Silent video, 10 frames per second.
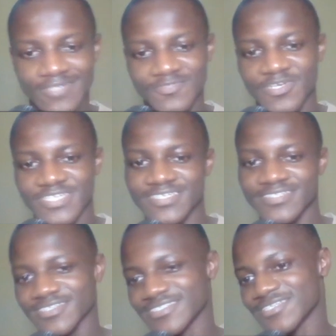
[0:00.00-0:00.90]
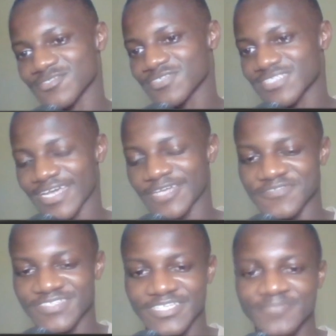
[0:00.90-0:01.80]
So it just looks kind
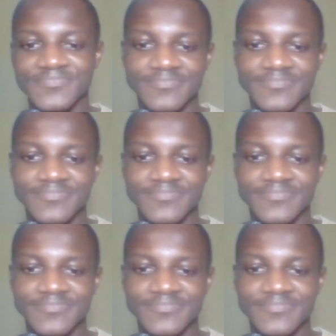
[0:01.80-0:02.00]
of silly.